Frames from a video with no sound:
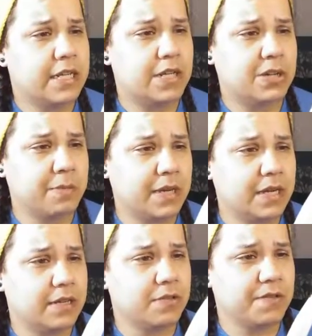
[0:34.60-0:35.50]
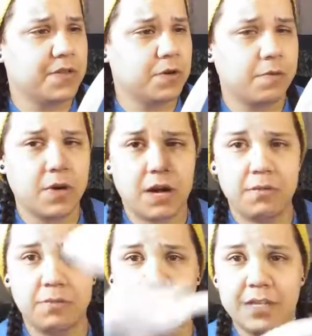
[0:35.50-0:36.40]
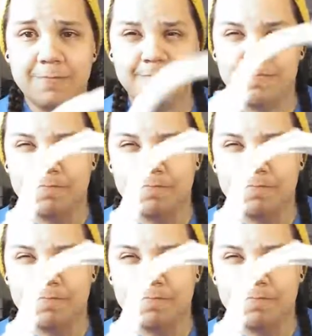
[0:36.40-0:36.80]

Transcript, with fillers: that you can buy at a thrift store probably,